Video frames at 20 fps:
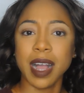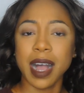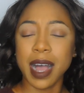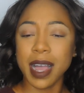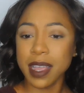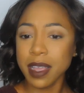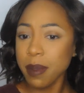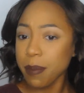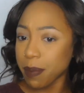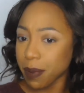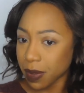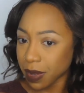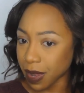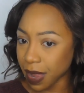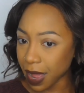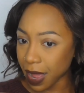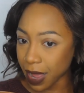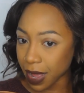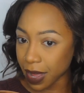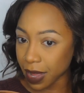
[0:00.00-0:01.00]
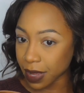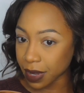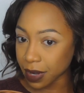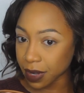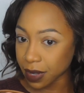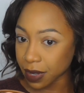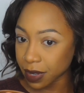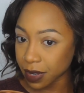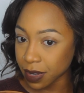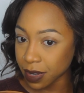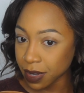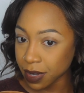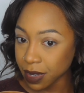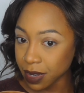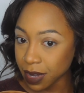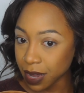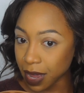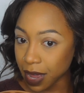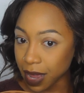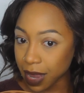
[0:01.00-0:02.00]
I applied
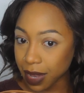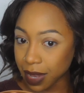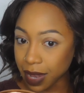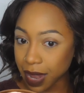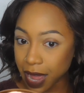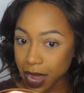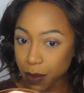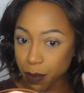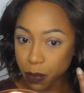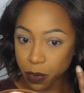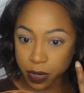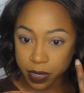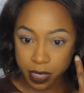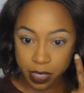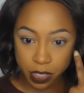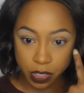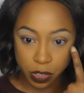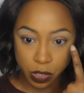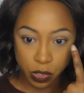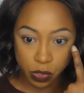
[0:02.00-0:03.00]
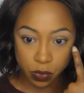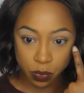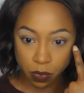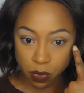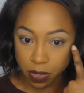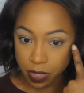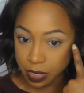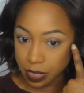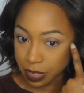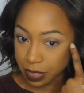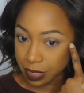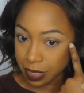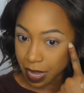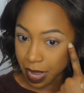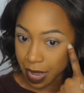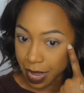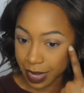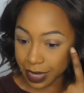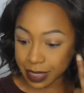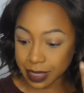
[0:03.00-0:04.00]
a lot more than usual on this
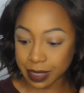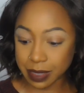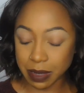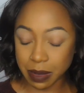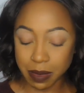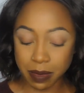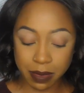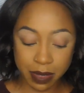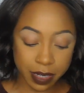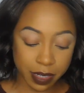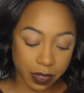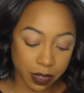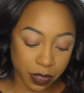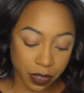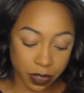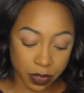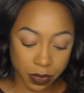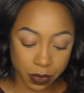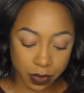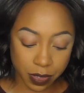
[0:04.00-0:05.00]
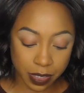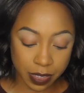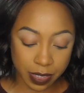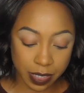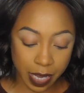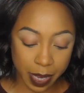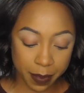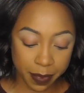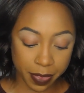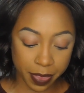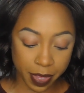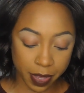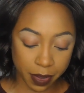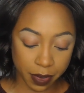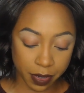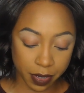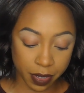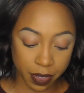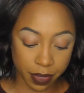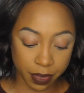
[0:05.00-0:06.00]
eye, so let's do the same thing
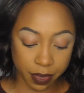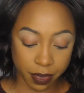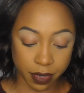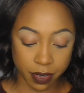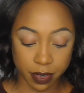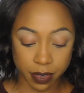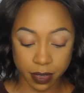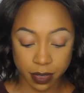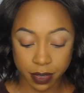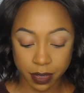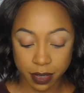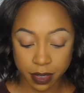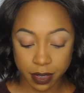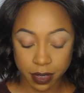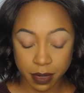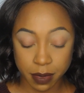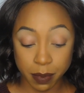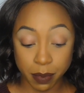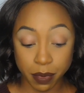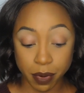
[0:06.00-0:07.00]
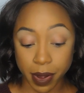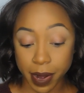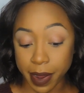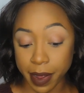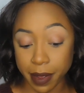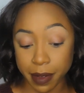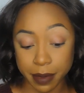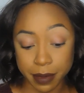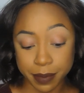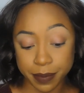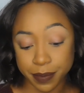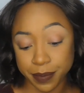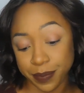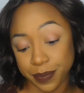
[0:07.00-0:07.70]
on the other brow.